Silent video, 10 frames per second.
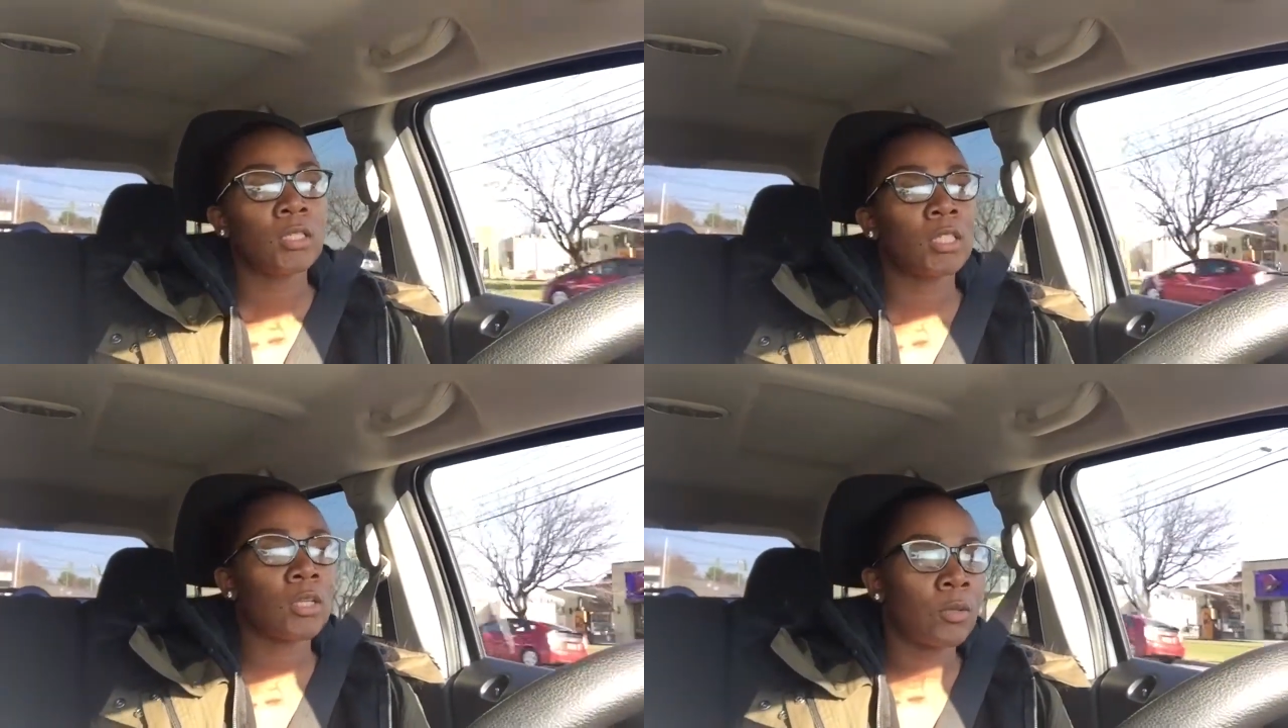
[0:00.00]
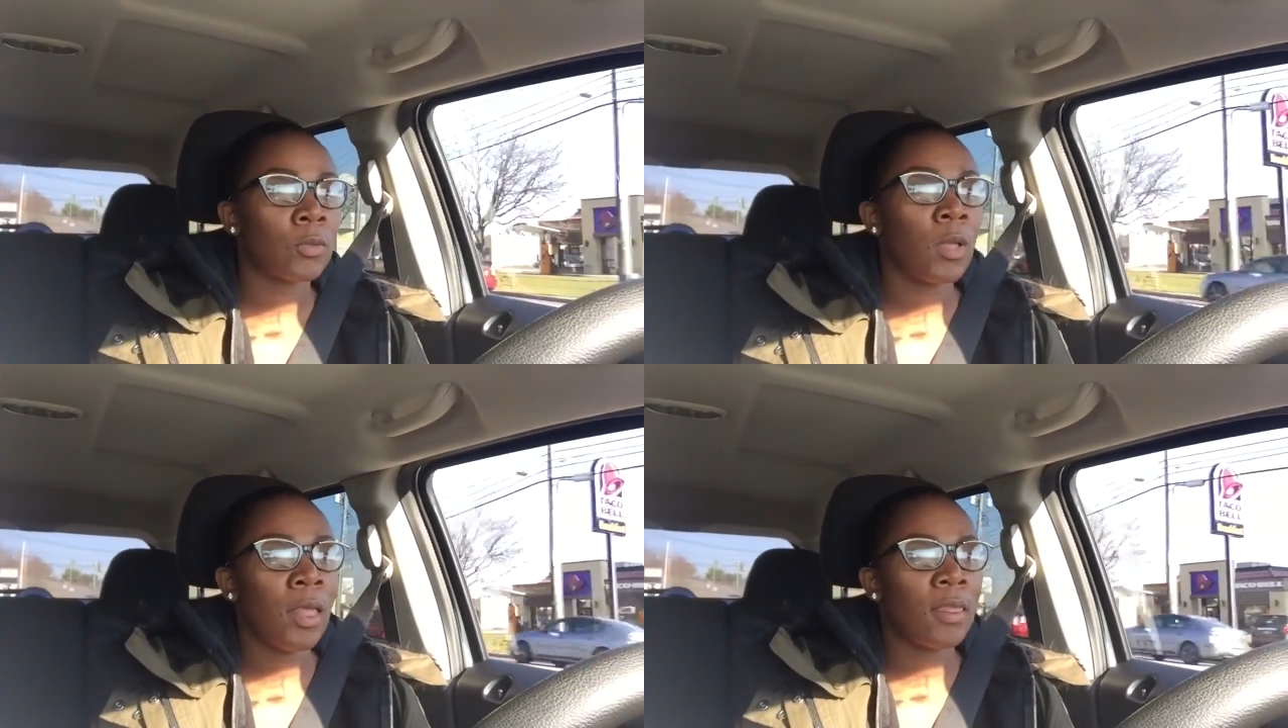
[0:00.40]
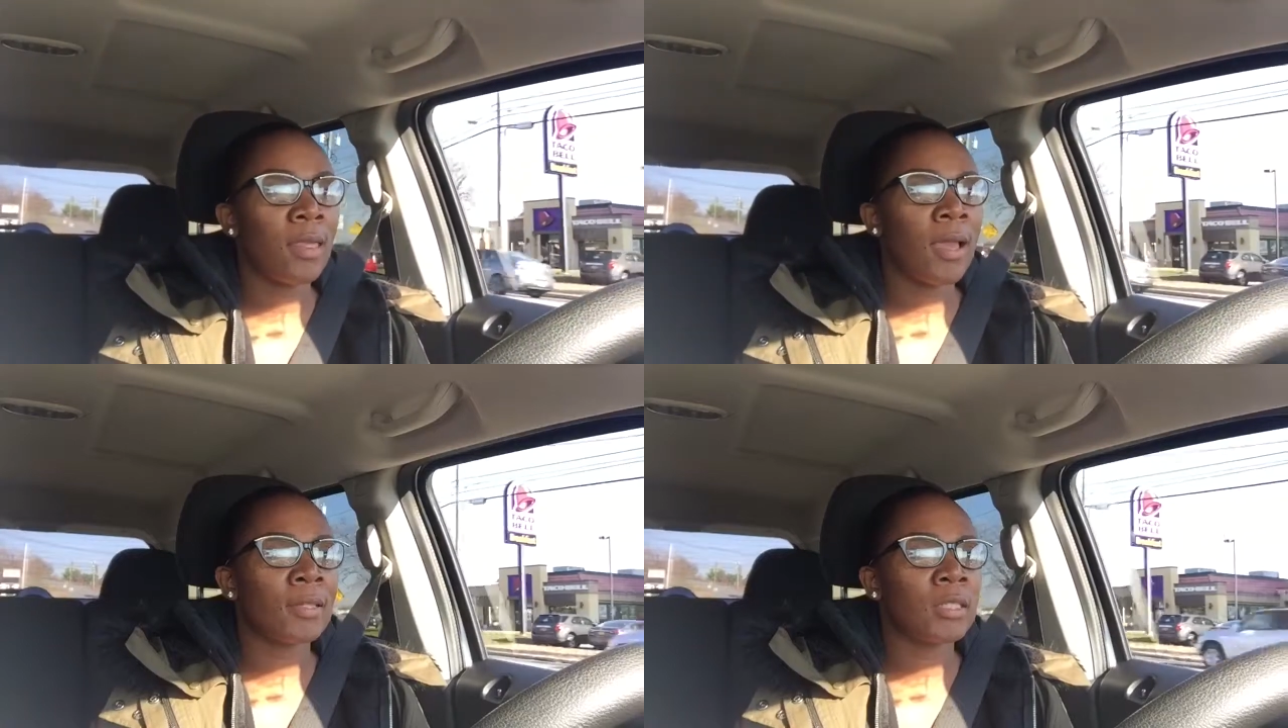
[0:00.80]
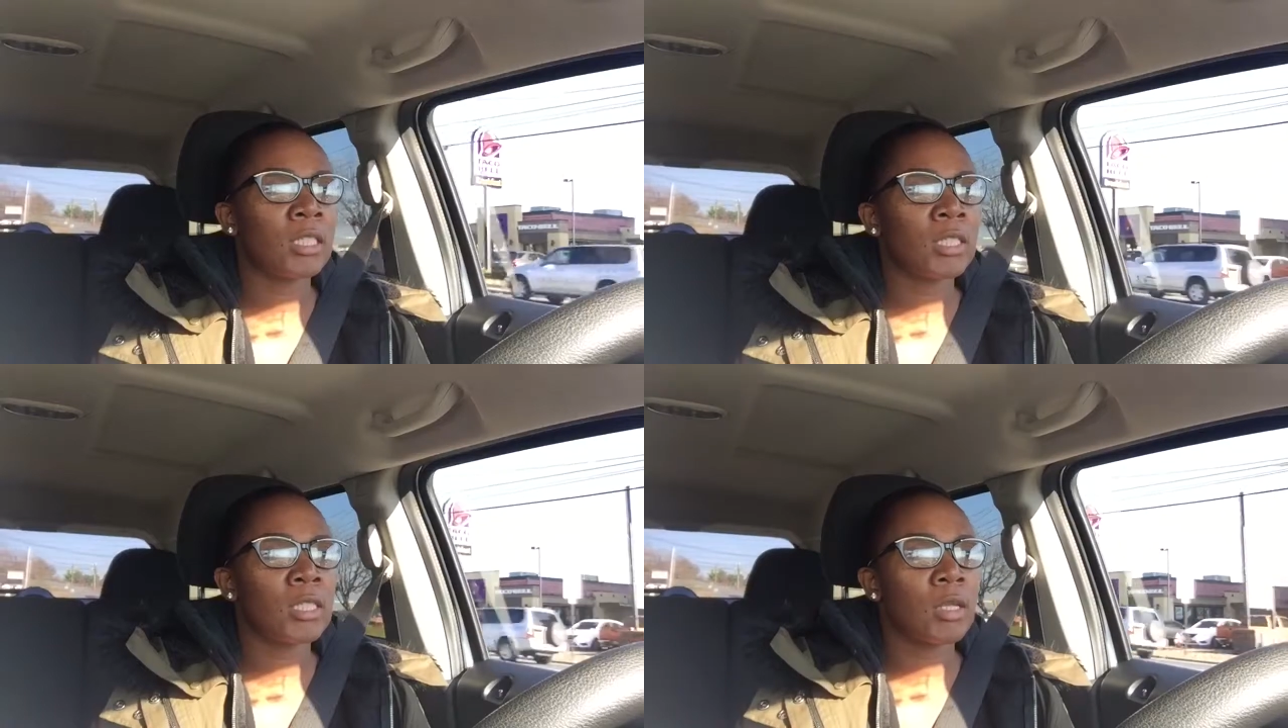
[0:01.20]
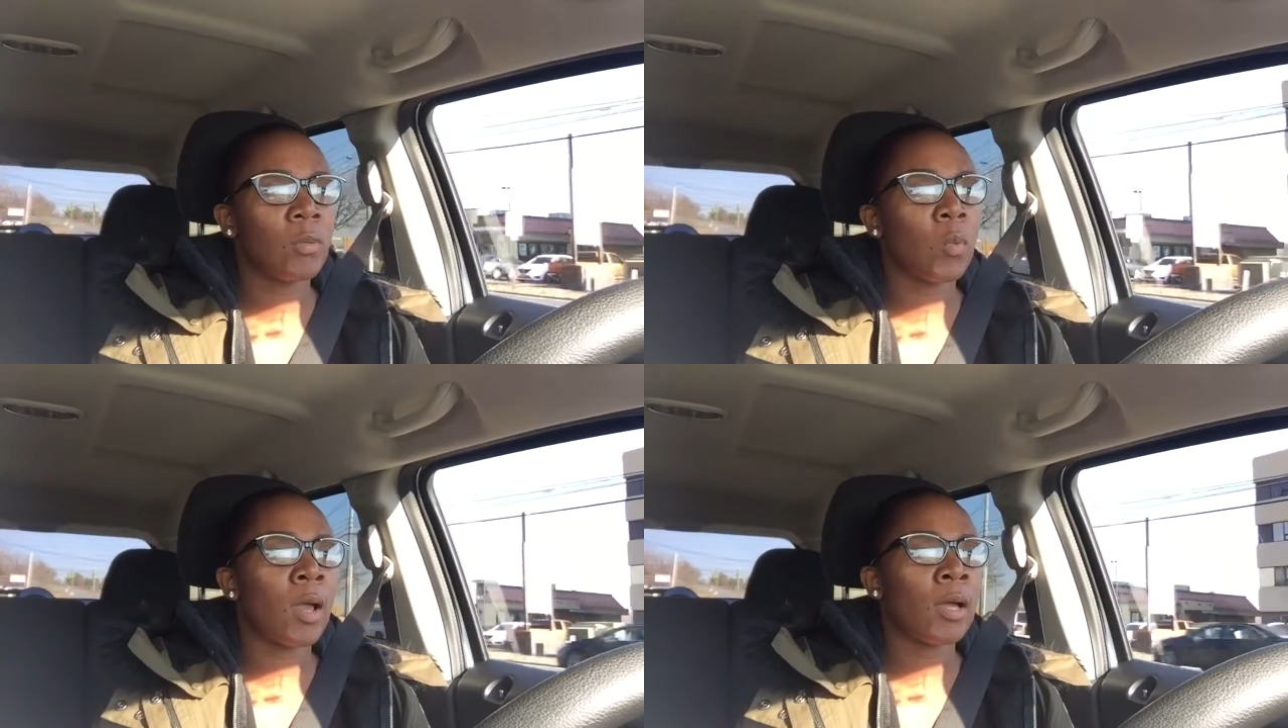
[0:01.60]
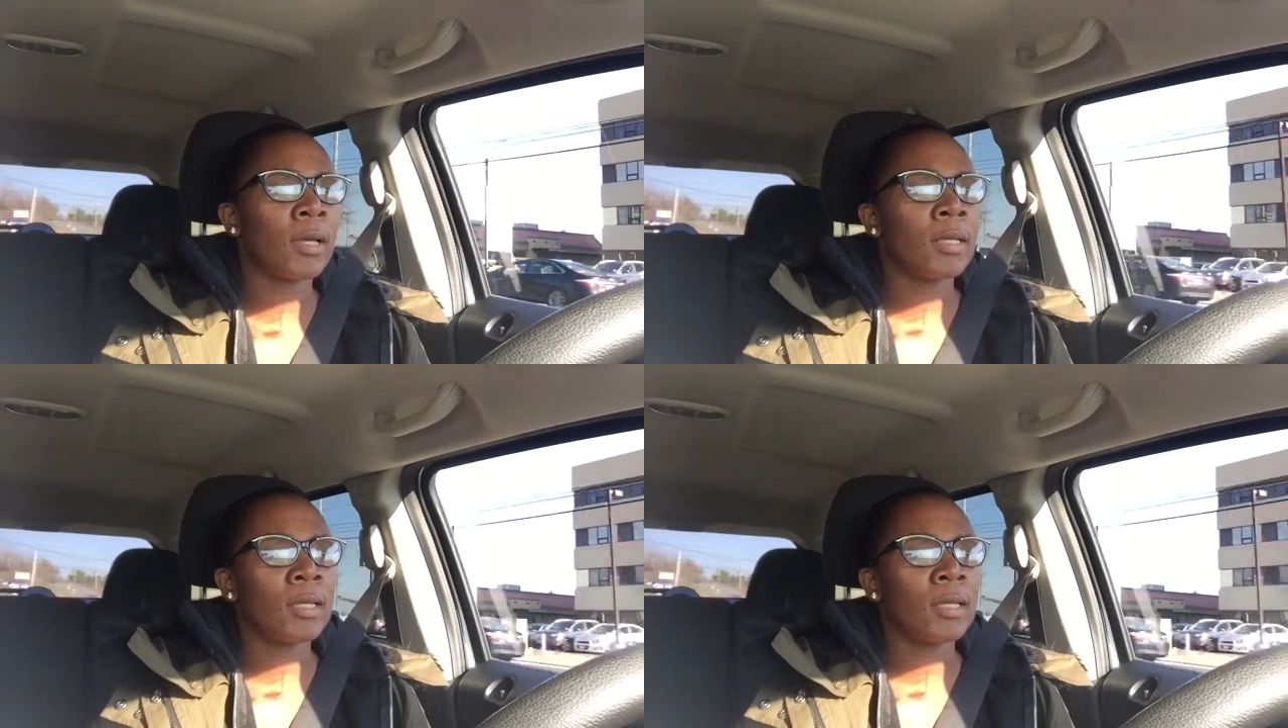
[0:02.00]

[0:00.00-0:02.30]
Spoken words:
So that's why